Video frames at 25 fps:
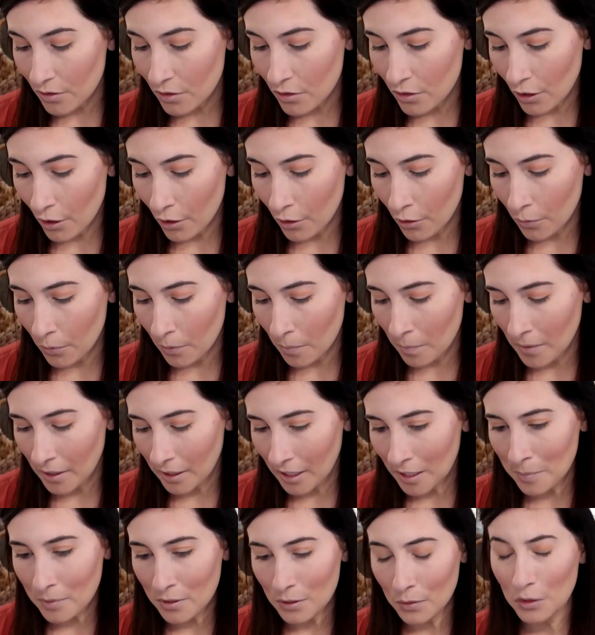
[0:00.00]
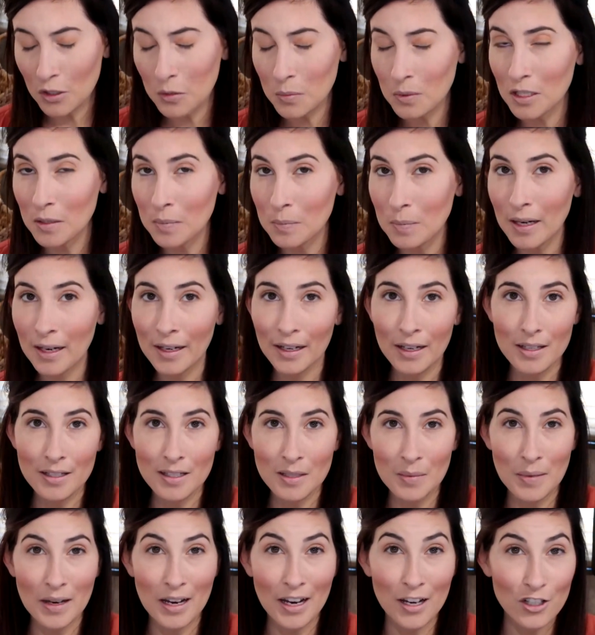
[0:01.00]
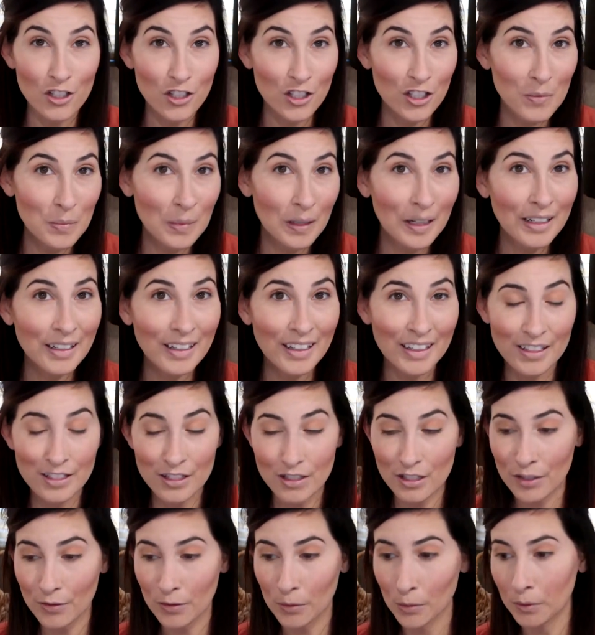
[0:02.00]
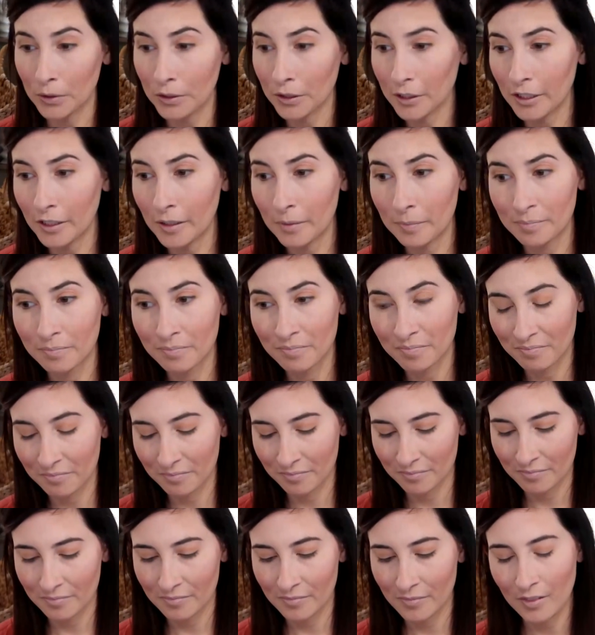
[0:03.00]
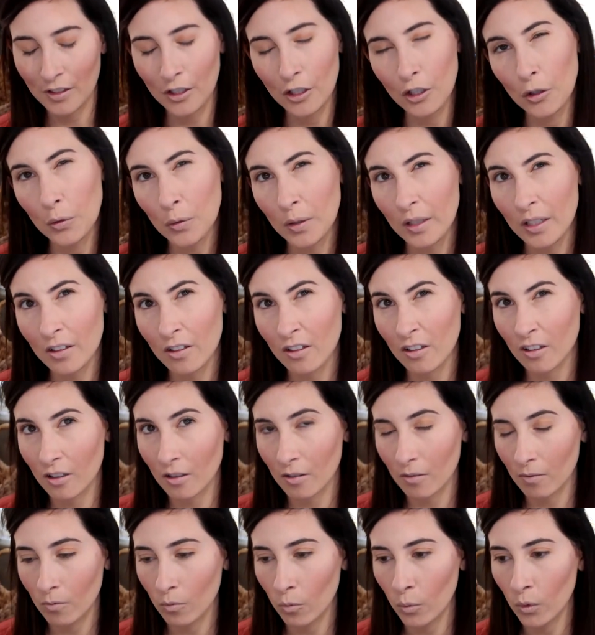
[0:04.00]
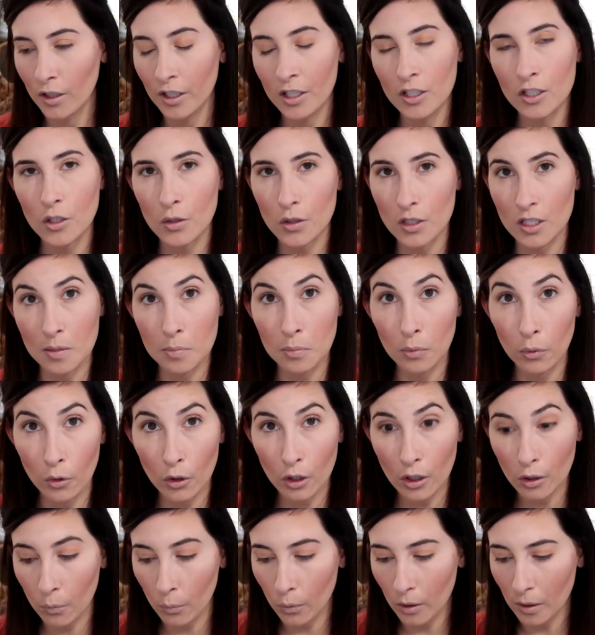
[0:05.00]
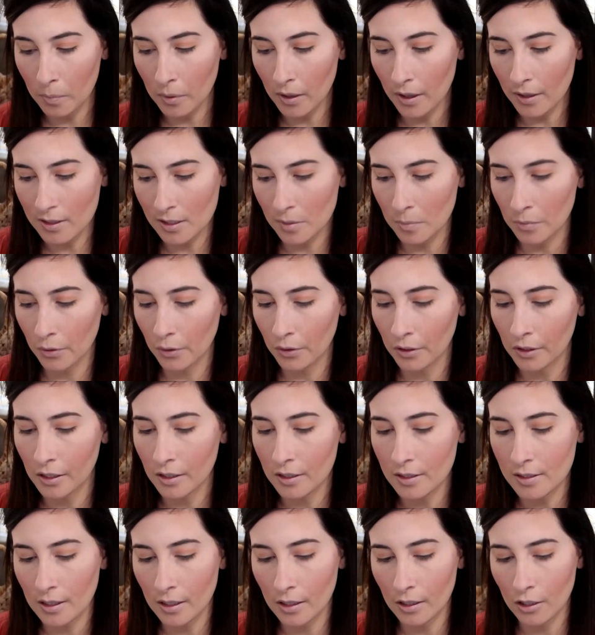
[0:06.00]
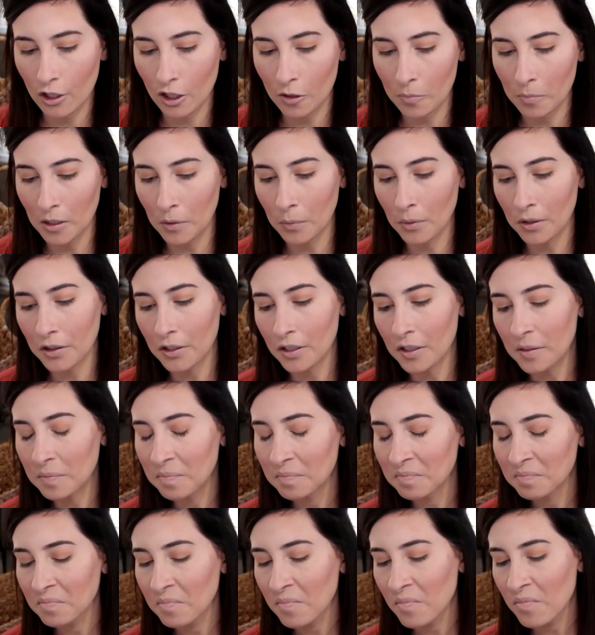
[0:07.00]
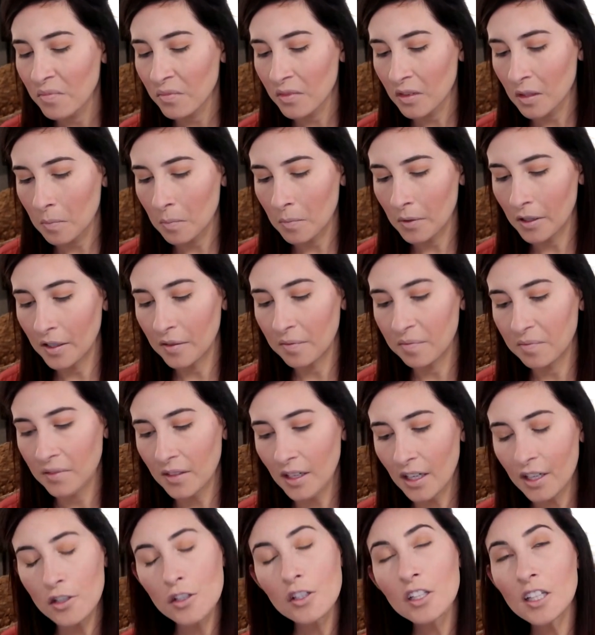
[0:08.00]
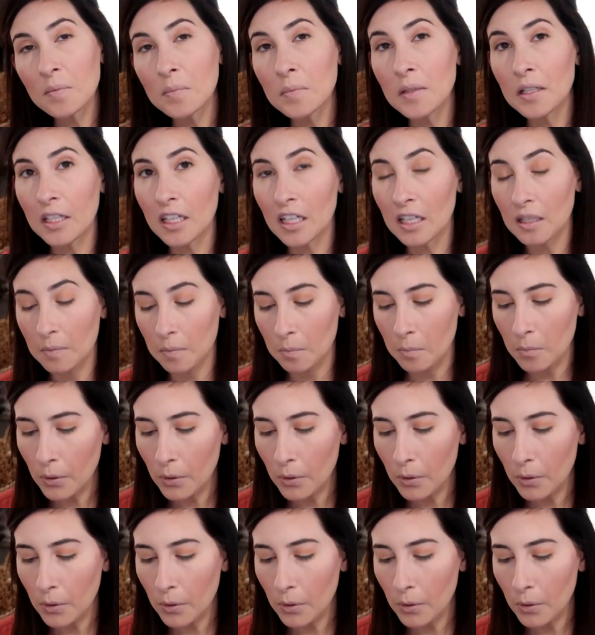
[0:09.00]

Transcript: So makeup has always been, I guess, a passion of mine. I just never really knew it or wanted to explore what possibilities that could be with it, but I do love makeup.